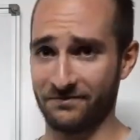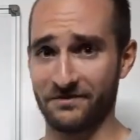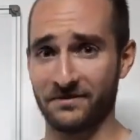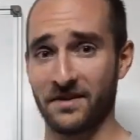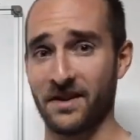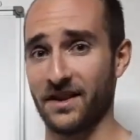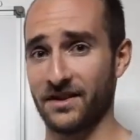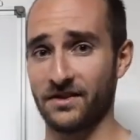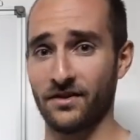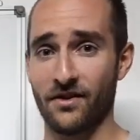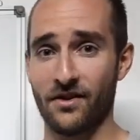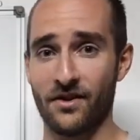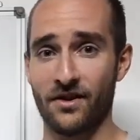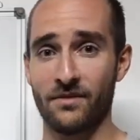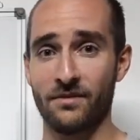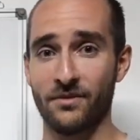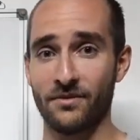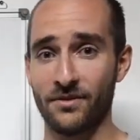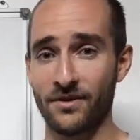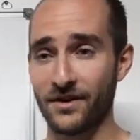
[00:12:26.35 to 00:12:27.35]
that's a
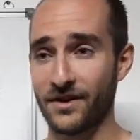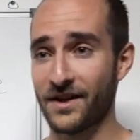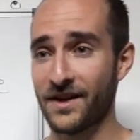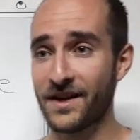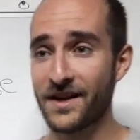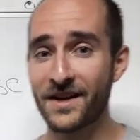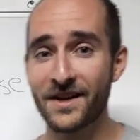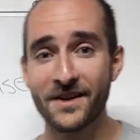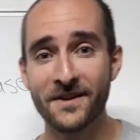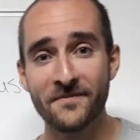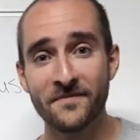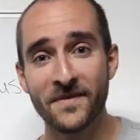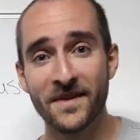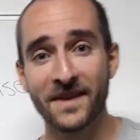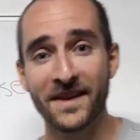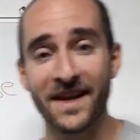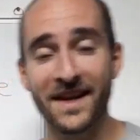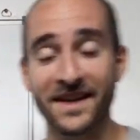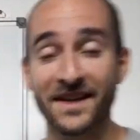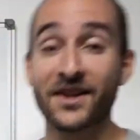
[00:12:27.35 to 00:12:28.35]
horrible word.
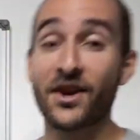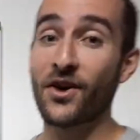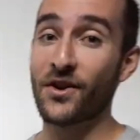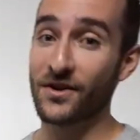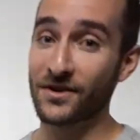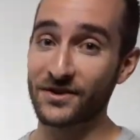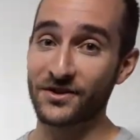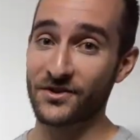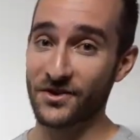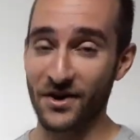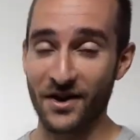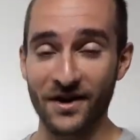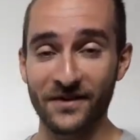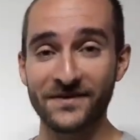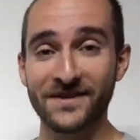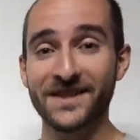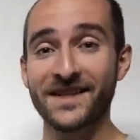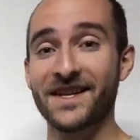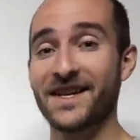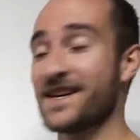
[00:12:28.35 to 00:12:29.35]
Yeah, cold
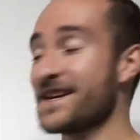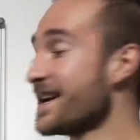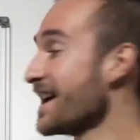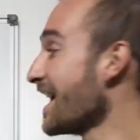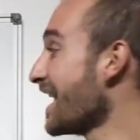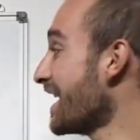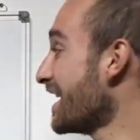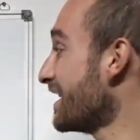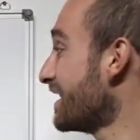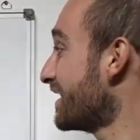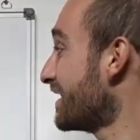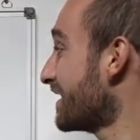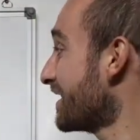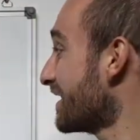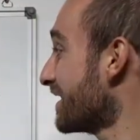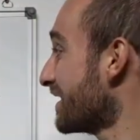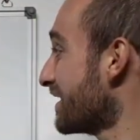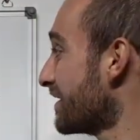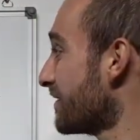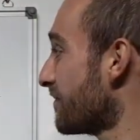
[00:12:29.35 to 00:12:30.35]
drafts, and
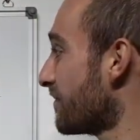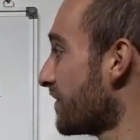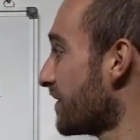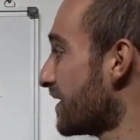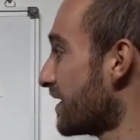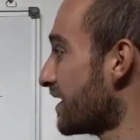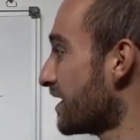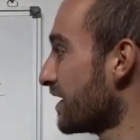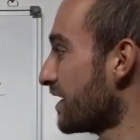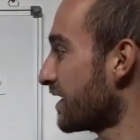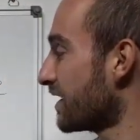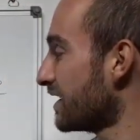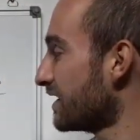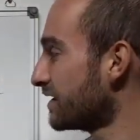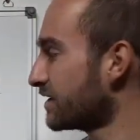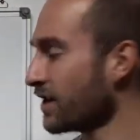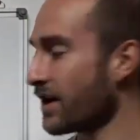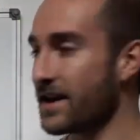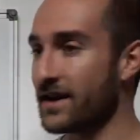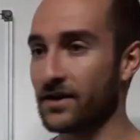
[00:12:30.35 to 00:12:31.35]
the
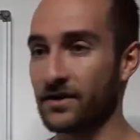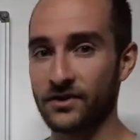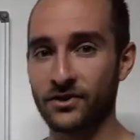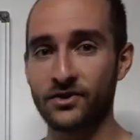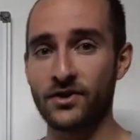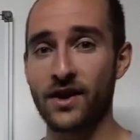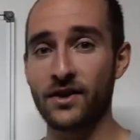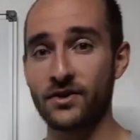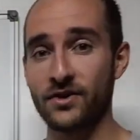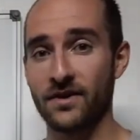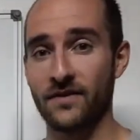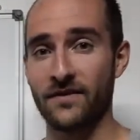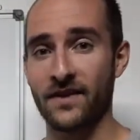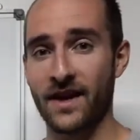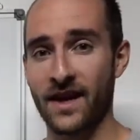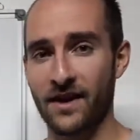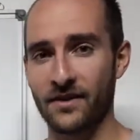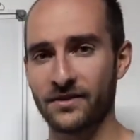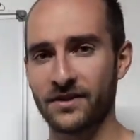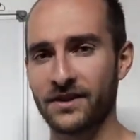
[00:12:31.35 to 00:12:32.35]
entire construction of the
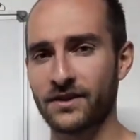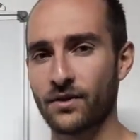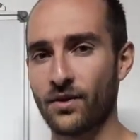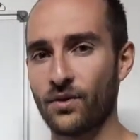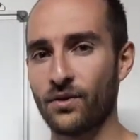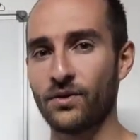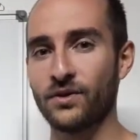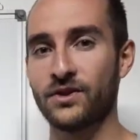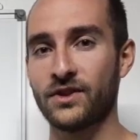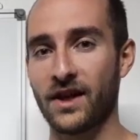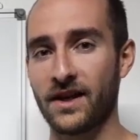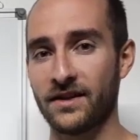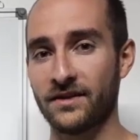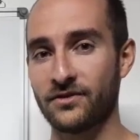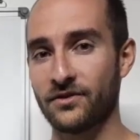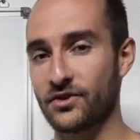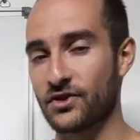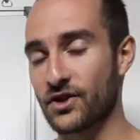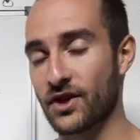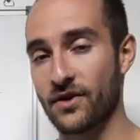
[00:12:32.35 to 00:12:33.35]
house, it's all done
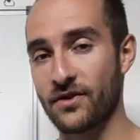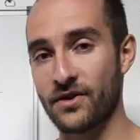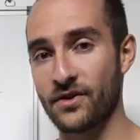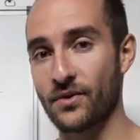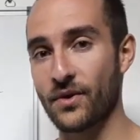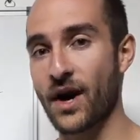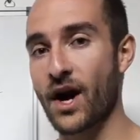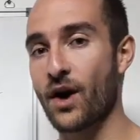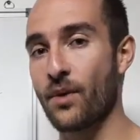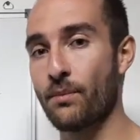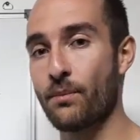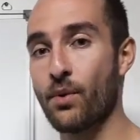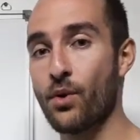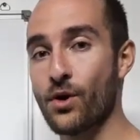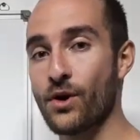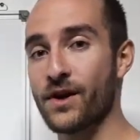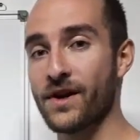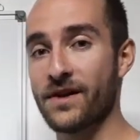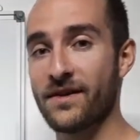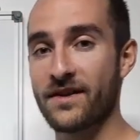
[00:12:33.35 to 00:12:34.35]
to show you how
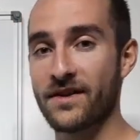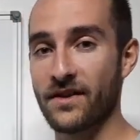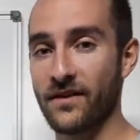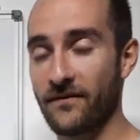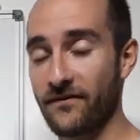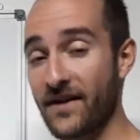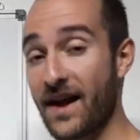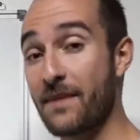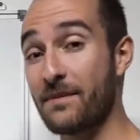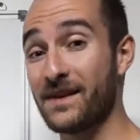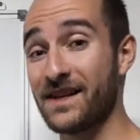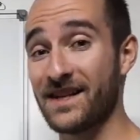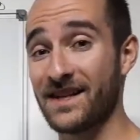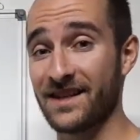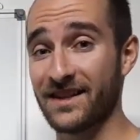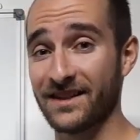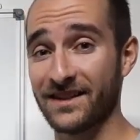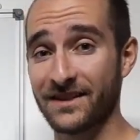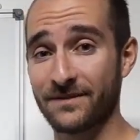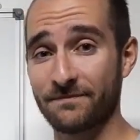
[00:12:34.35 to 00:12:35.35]
poor the family
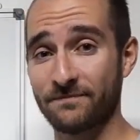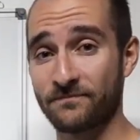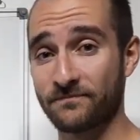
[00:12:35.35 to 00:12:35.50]
is.